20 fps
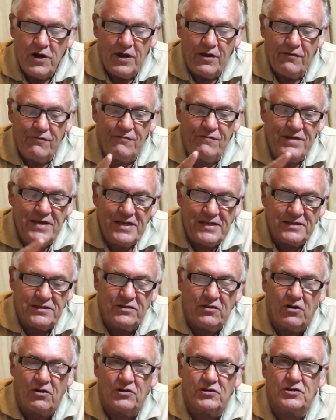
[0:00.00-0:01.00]
These
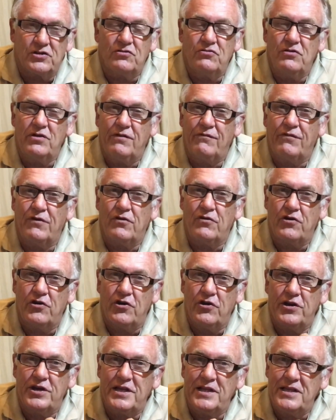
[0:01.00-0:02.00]
dogs could have
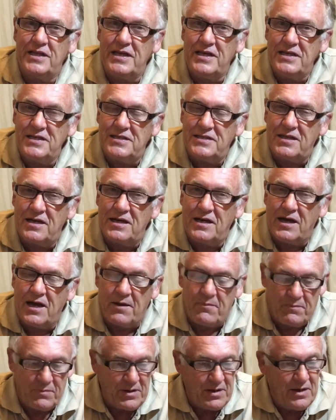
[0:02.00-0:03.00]
occurred in the Eastern Cape.
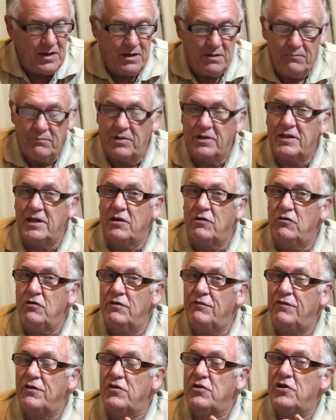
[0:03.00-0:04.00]
They could
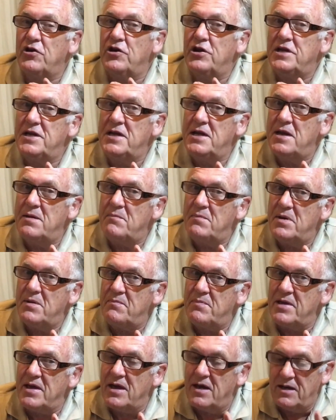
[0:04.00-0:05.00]
have occurred in
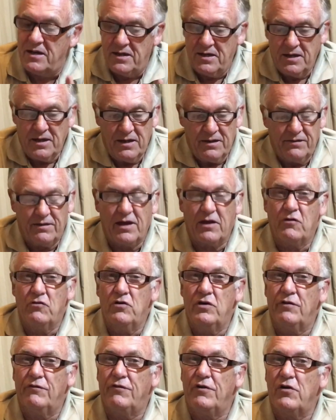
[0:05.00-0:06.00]
Namibia. They could
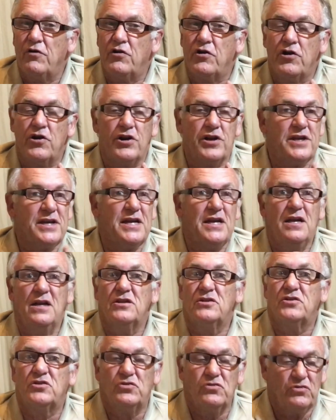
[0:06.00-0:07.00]
have occurred in
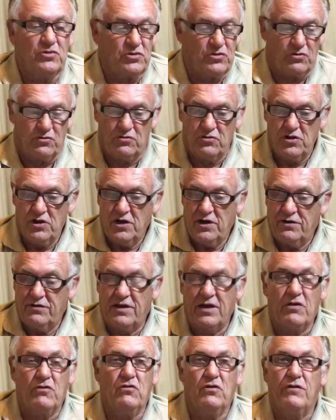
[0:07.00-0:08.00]
Lesotho. They
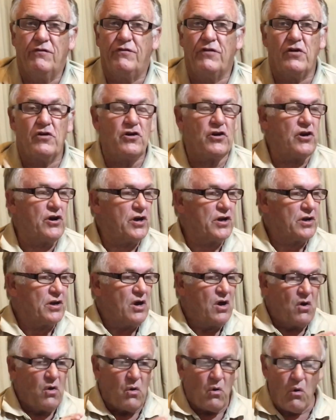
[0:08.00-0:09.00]
could have occurred
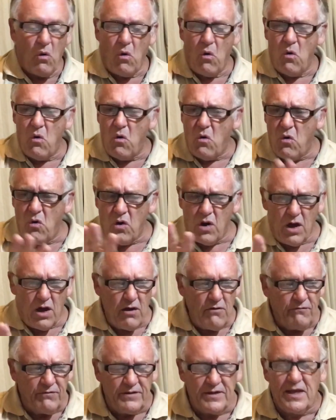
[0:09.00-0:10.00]
all
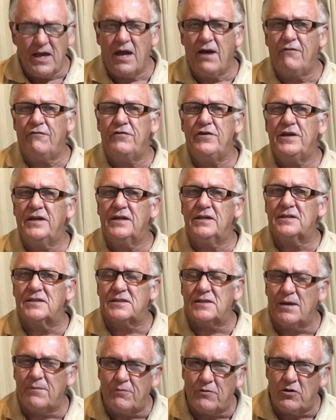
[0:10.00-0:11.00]
over the African
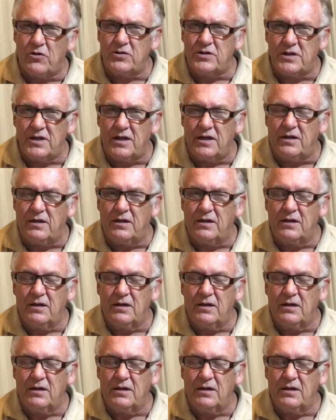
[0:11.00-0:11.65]
subcontinent.